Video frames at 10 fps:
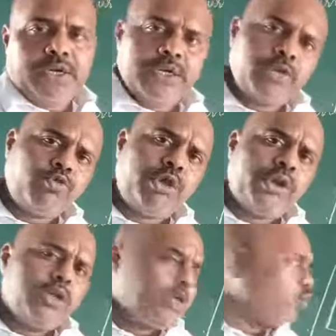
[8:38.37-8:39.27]
Dear
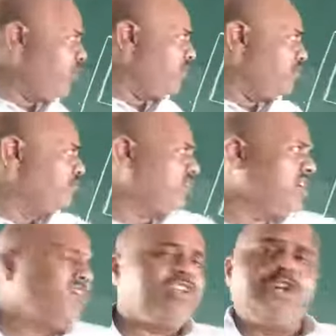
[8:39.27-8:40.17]
student, when we
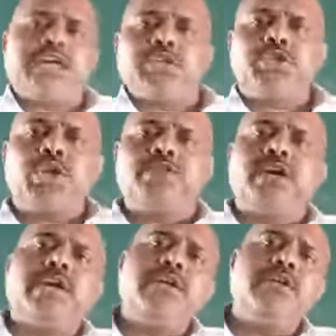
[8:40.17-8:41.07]
change the direction of
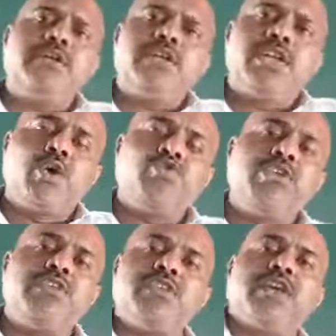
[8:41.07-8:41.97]
current, now
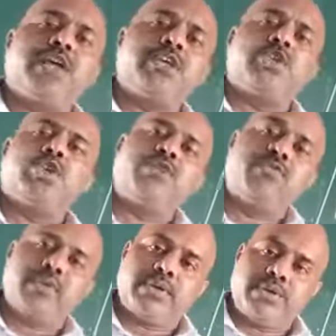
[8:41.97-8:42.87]
change the direction
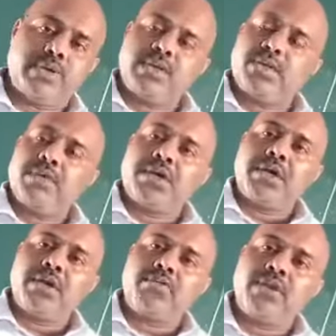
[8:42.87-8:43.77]
of here the
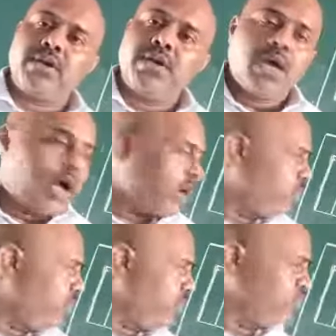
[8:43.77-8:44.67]
magnetic field,
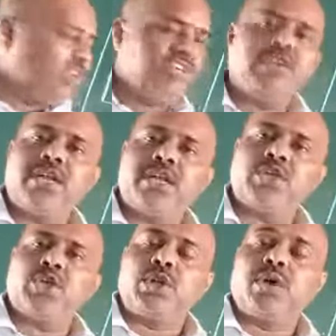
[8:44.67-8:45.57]
or when we change the
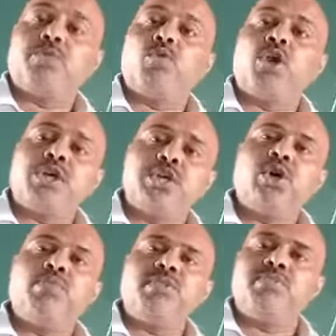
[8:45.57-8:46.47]
direction of our polarity
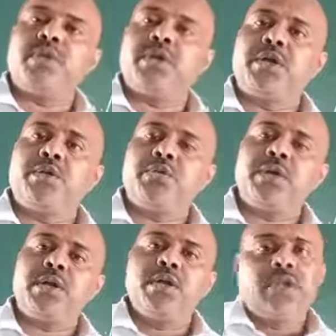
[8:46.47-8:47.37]
of this magnetic
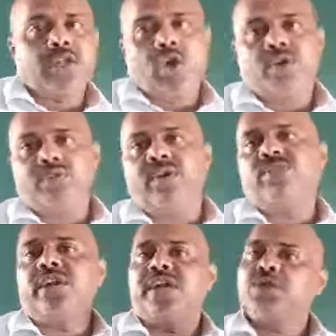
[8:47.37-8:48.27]
field, now reverse
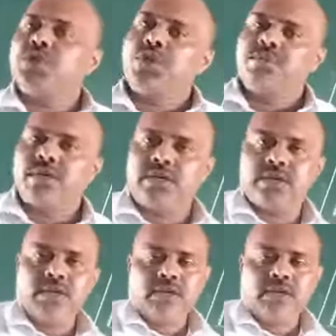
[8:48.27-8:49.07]
the direction of current.